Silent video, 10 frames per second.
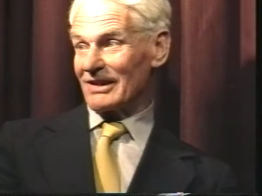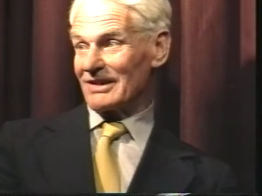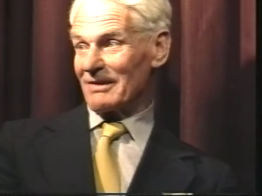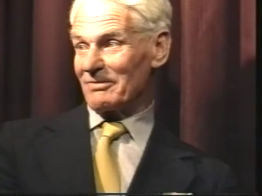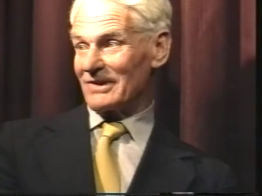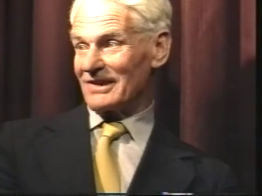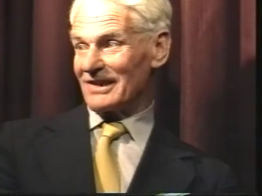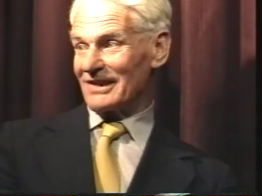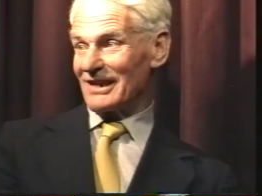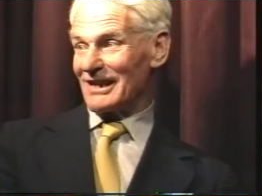
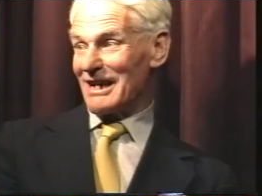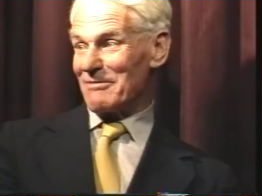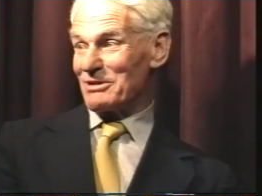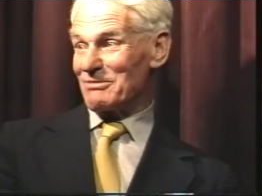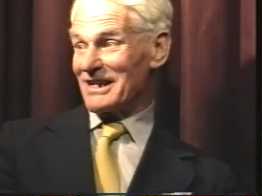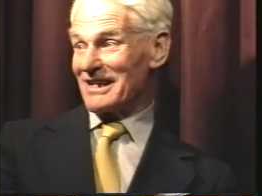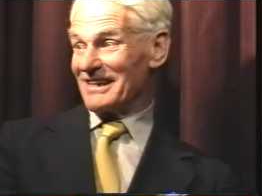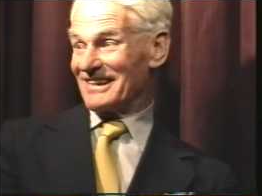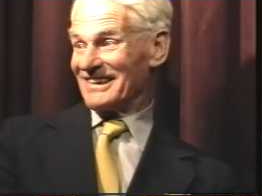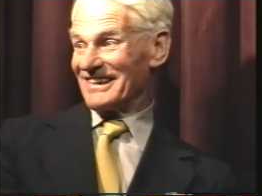except the alarm to me
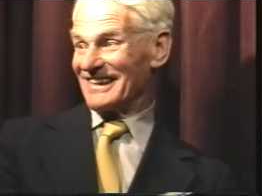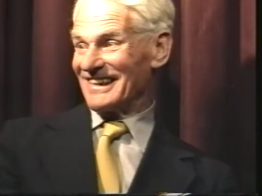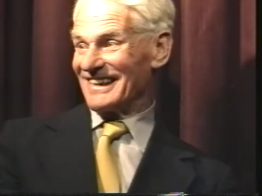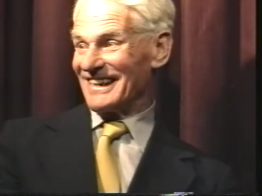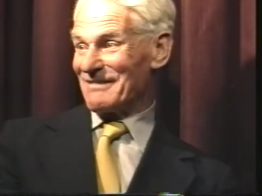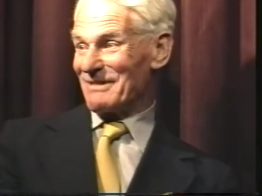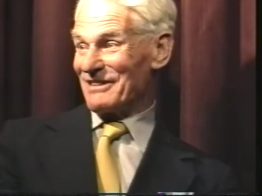and my